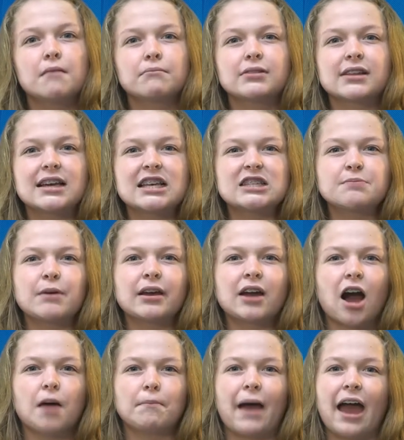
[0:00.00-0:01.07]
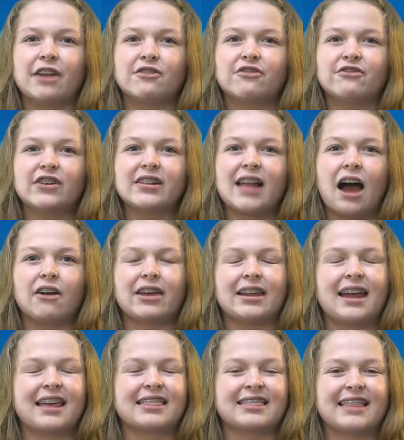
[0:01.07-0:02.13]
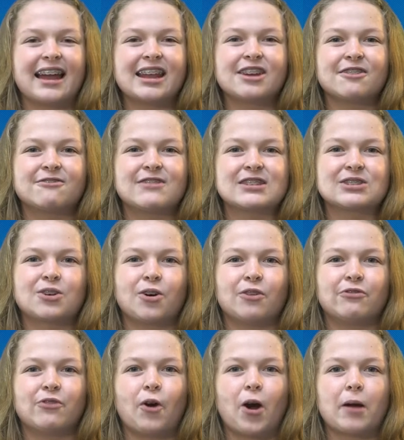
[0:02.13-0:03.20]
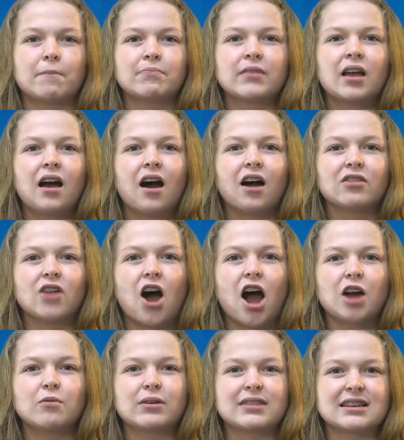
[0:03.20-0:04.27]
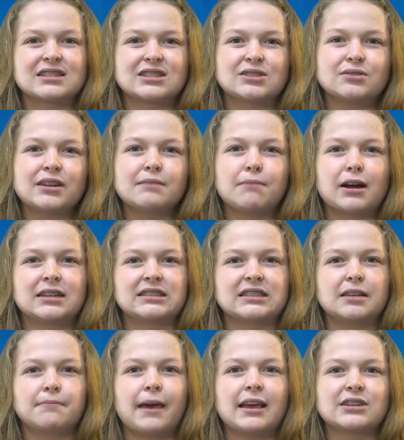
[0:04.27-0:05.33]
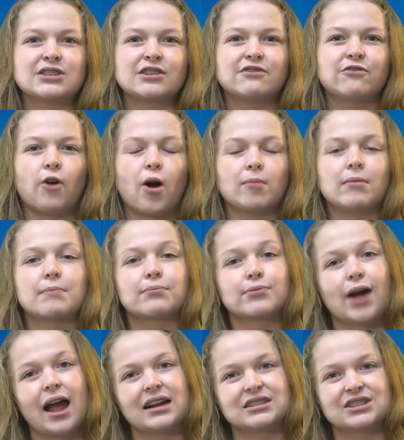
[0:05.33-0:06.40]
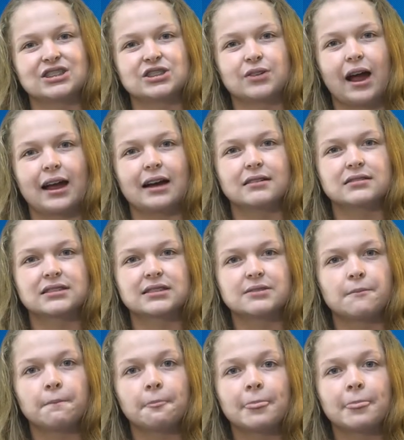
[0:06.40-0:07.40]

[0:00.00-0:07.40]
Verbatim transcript: Please pick up and fill out an athletic physical form, along with a student participation form prior to tryouts.